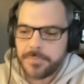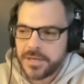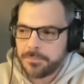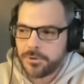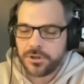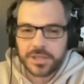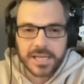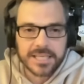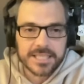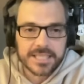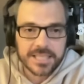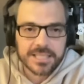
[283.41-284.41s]
People like
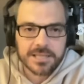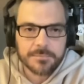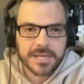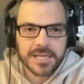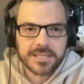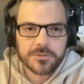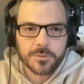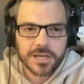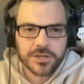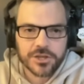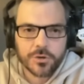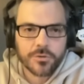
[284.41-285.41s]
60 Minutes, when I
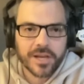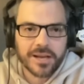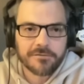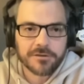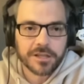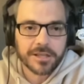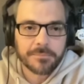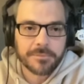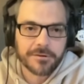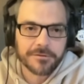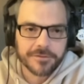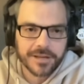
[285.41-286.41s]
showed that clip
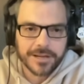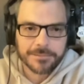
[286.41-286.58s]
of